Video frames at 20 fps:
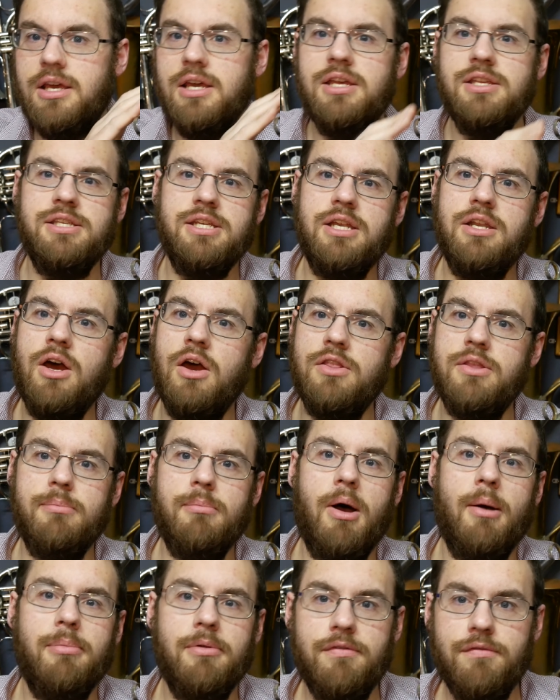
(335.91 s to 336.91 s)
See a note that
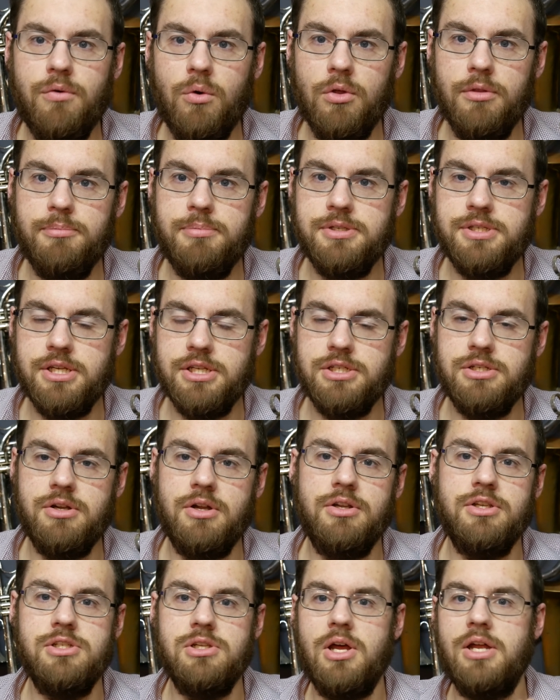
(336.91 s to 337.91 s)
might be 4th position
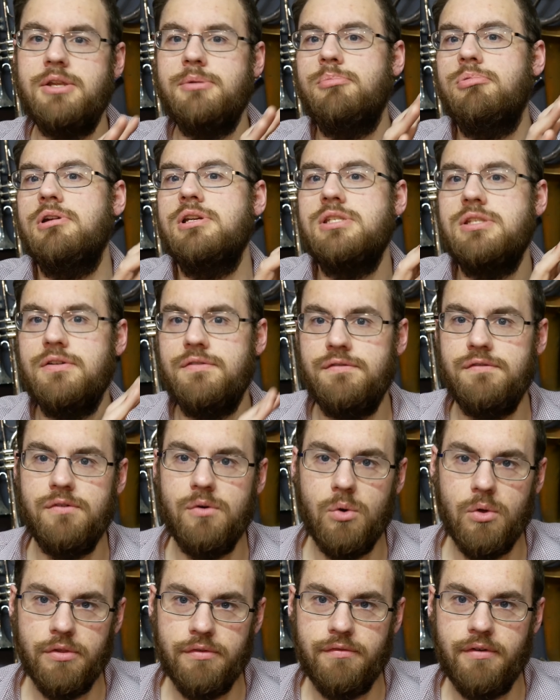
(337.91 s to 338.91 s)
on a slide, you press the
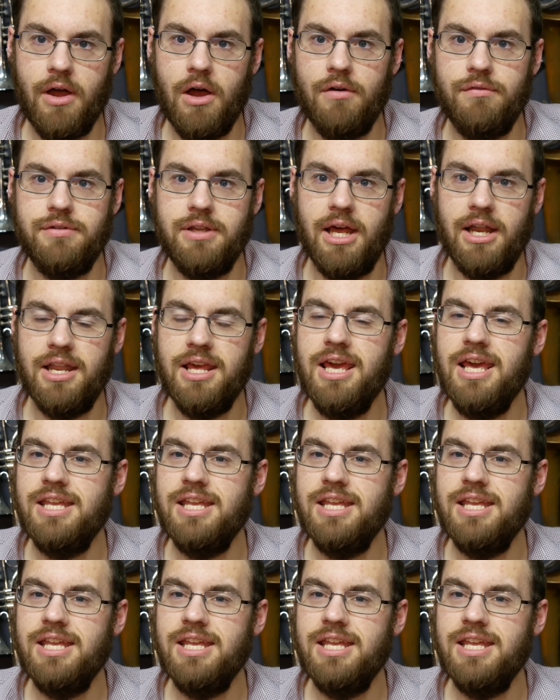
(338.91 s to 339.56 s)
4th valve down.